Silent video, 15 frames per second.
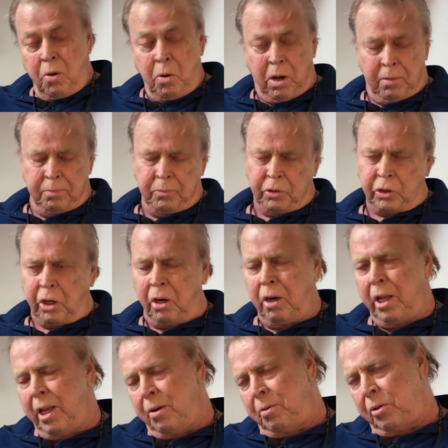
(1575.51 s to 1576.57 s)
Well,
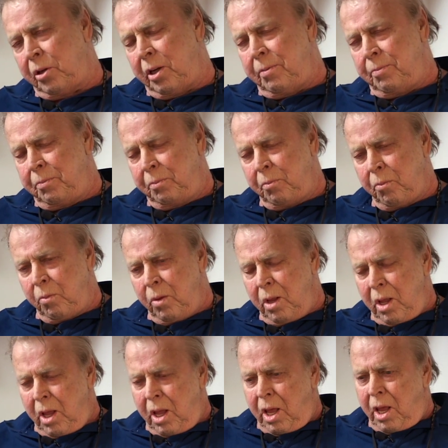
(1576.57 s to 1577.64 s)
certainly it was a,
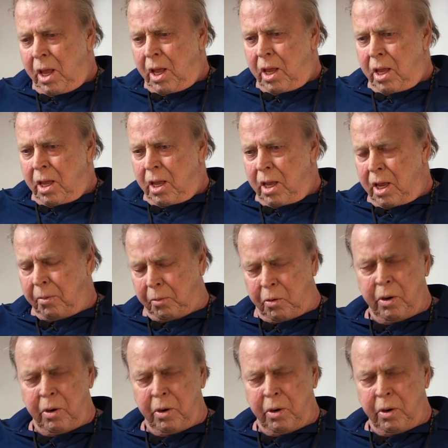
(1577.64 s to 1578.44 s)
it